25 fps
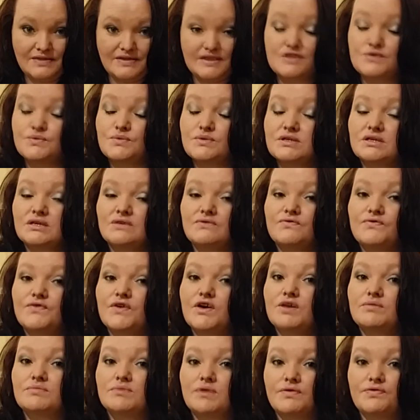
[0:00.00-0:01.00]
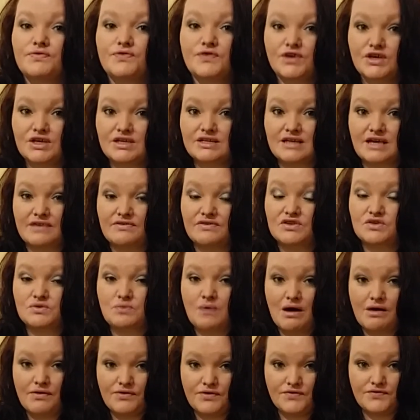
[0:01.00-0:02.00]
This was confirmed on Thursday the
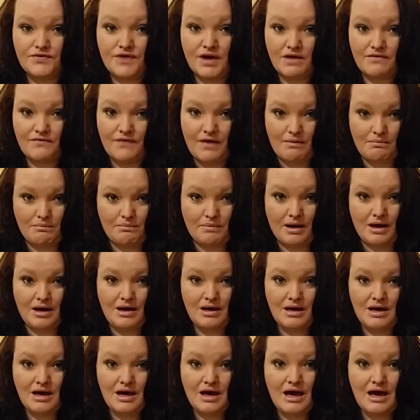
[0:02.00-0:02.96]
12th of November